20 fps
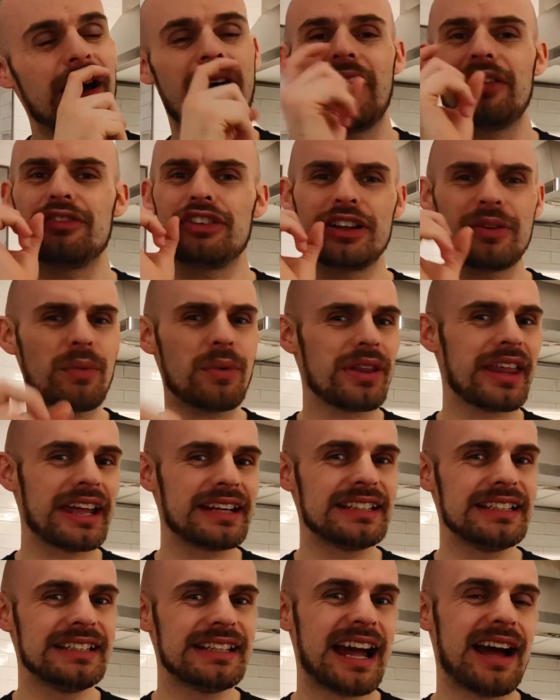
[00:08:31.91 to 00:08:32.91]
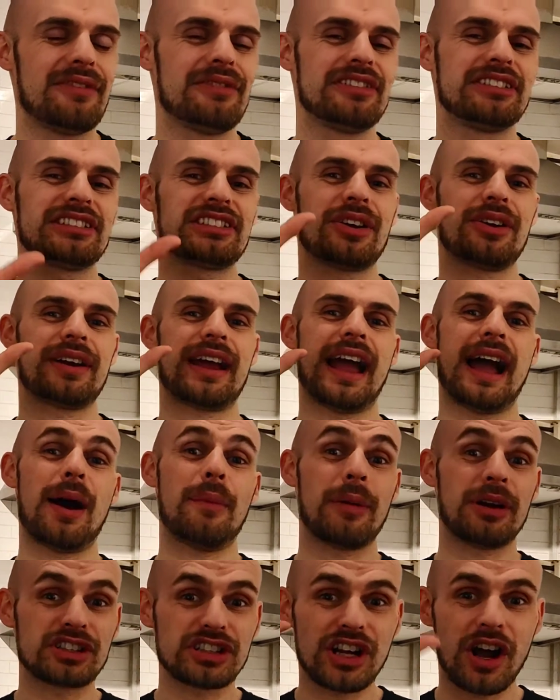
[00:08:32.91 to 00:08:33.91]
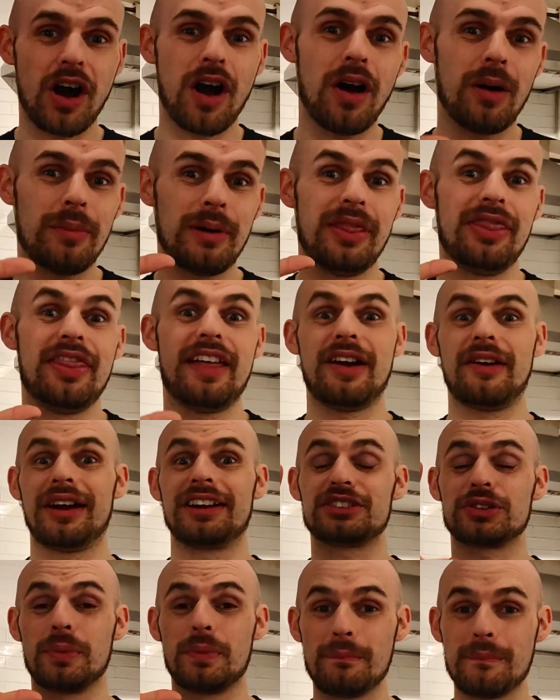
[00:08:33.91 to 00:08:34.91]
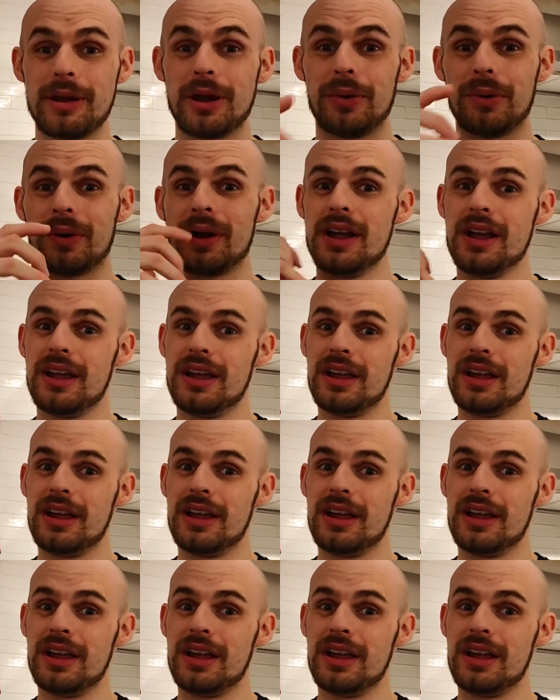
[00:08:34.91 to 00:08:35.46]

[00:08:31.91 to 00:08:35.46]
I think what they did have is showing how much carbon their actual milk